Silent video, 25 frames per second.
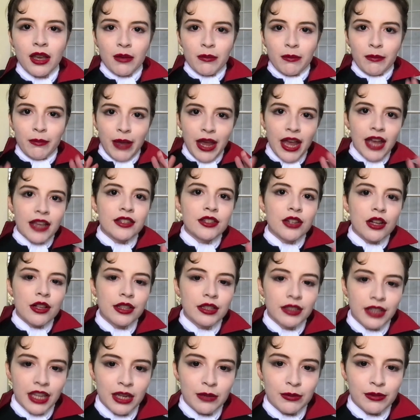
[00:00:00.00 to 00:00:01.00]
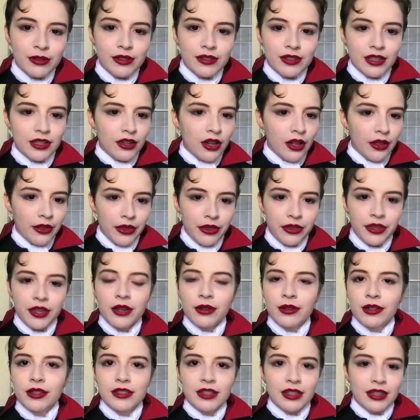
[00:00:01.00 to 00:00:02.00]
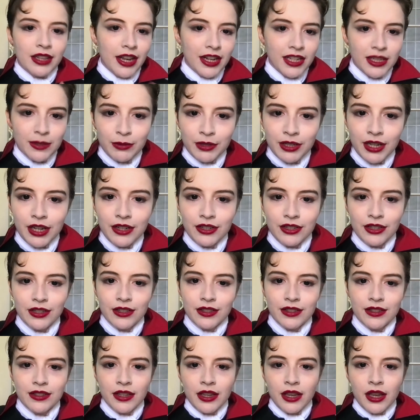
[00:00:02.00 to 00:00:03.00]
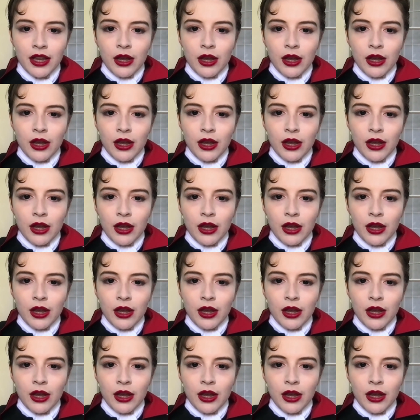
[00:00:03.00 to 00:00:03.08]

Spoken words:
Past all the labels and all the theories and the explanations,